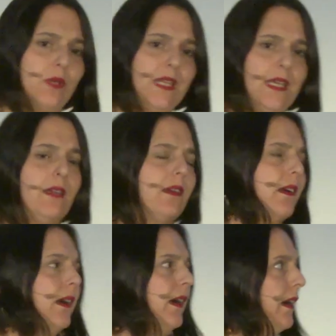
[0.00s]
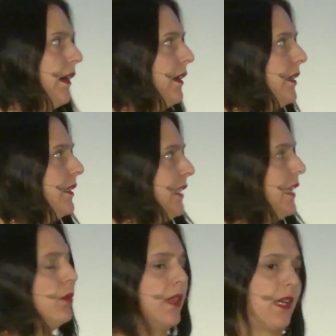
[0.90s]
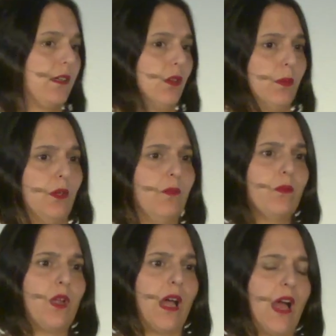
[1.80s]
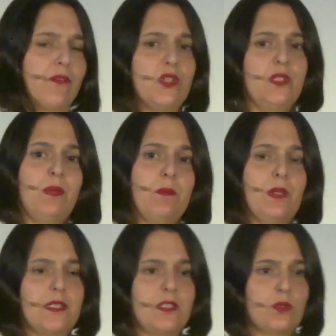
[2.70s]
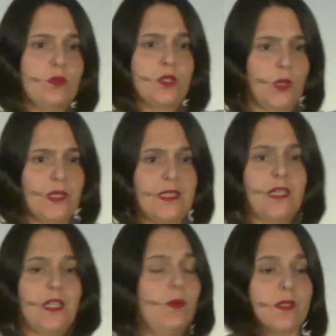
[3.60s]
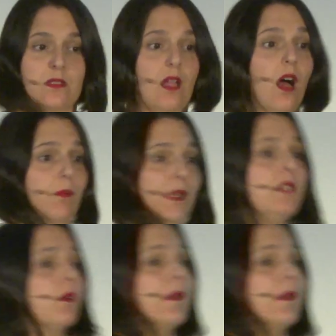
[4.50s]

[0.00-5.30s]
we did with Jacobo, after the people at the zoo told us that he was not being